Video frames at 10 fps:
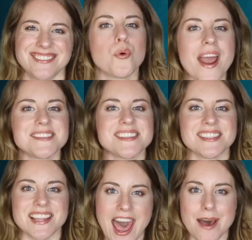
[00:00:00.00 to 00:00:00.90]

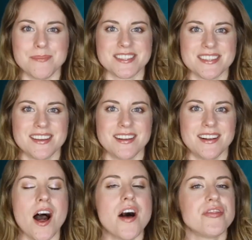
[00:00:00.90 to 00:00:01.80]
Practice labs.
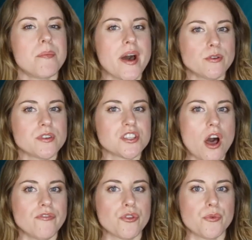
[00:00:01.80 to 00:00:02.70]
The
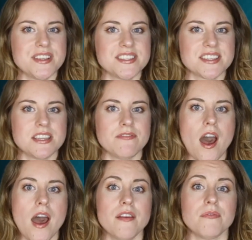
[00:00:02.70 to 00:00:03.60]
Microsoft
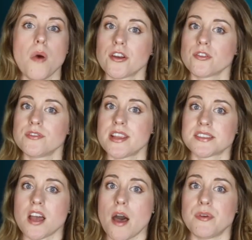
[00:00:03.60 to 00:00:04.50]
365 Modern
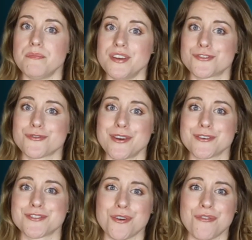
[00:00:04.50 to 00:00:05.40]
Desktop Administrator
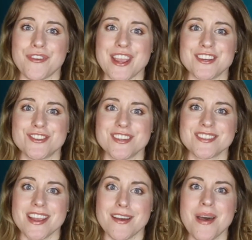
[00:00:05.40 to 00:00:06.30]
Certification
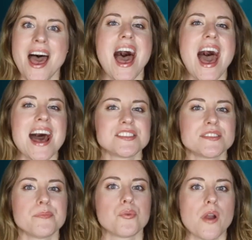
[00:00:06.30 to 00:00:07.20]
Exam has
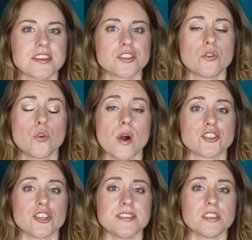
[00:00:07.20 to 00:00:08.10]
some practical
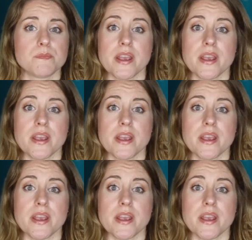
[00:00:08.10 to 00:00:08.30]
questions